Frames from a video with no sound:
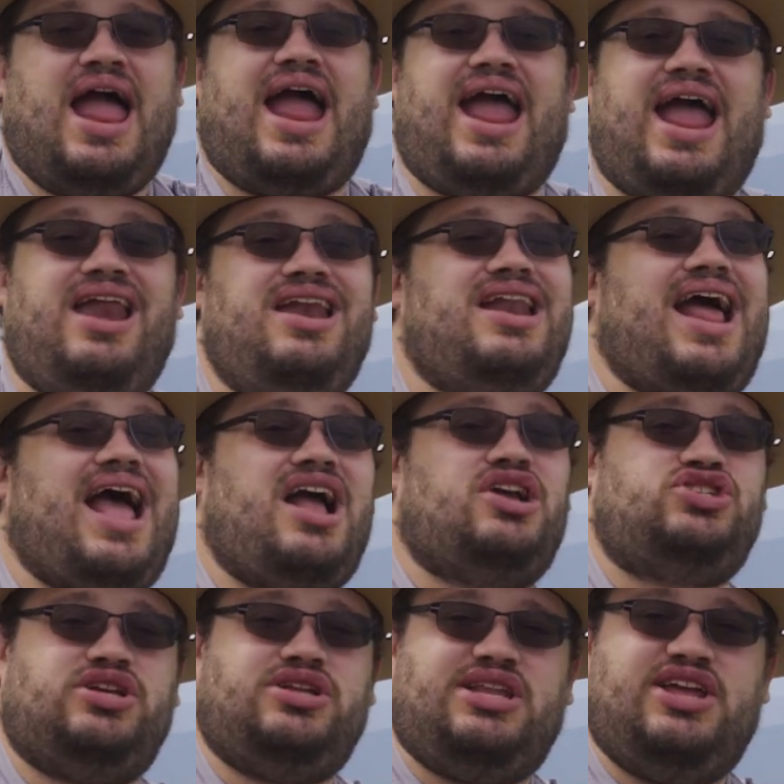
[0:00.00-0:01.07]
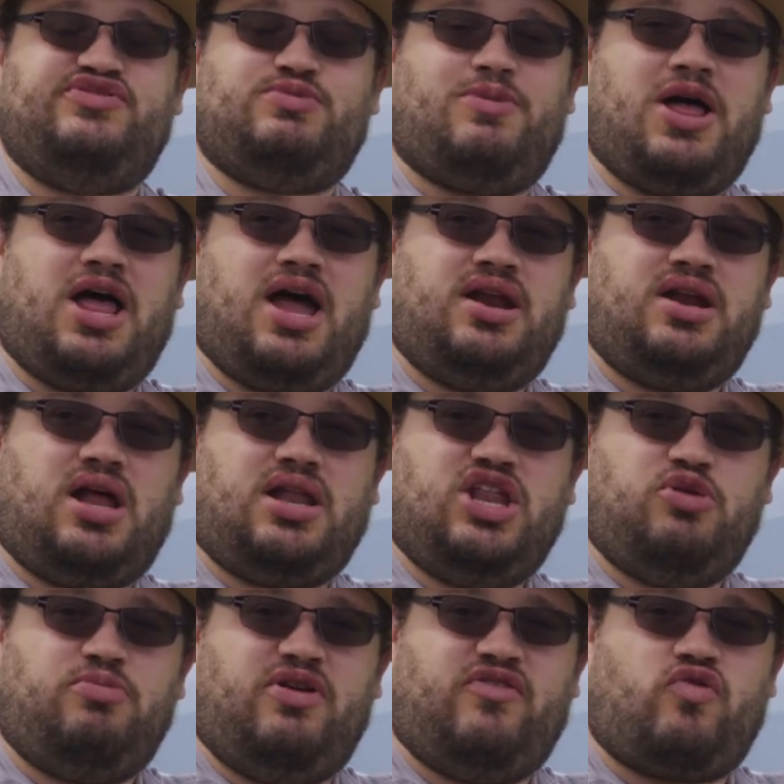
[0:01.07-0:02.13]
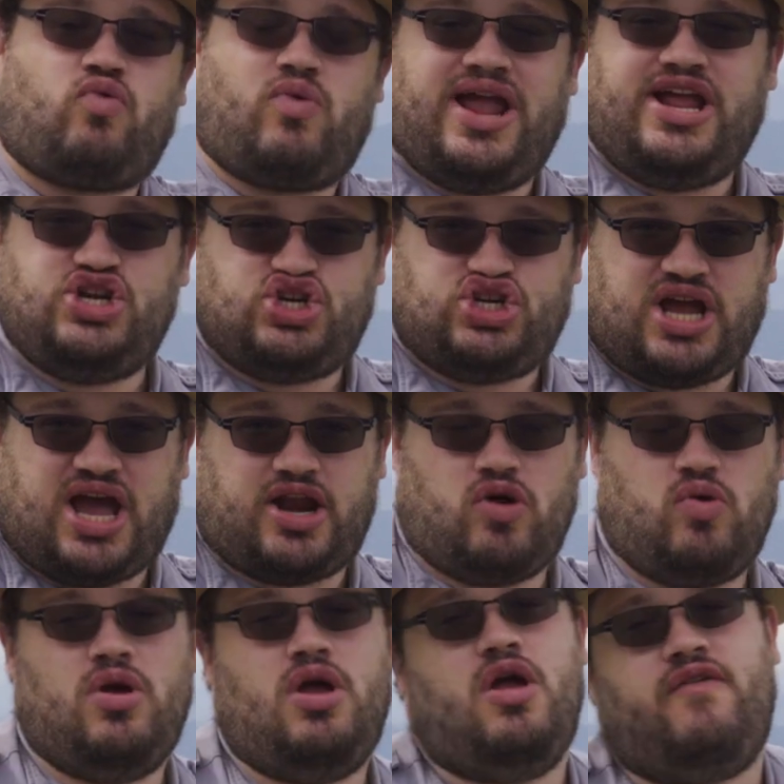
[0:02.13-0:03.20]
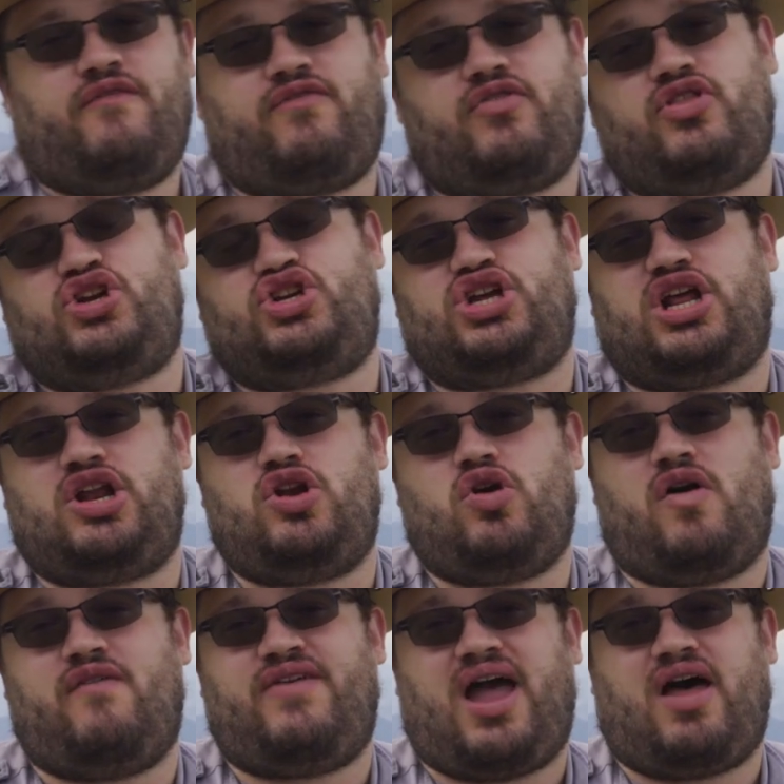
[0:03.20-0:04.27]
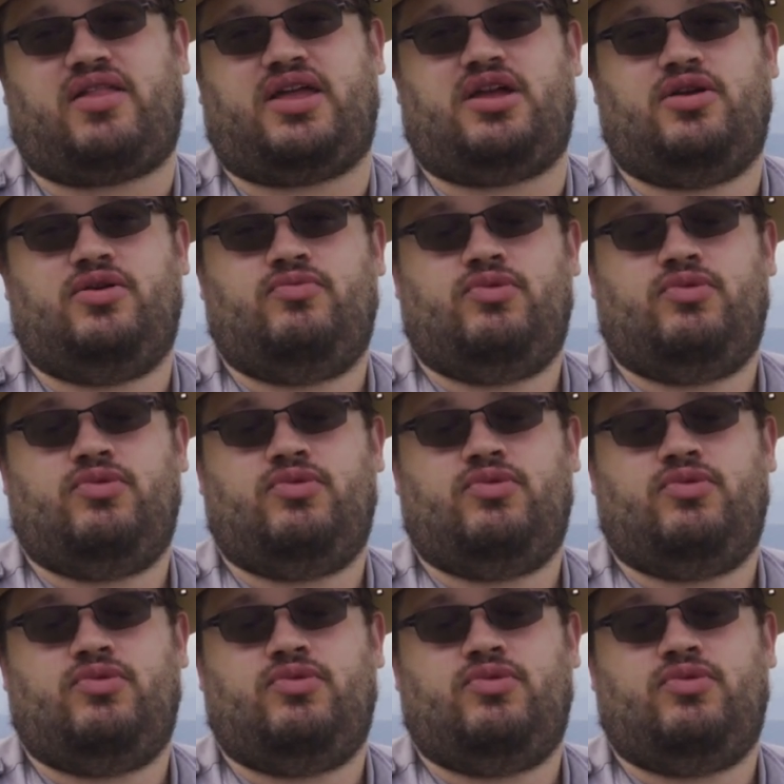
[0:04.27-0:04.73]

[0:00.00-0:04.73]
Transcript: and it actually leaves behind a little bit of a rain shadow for the Shenandoah Valley.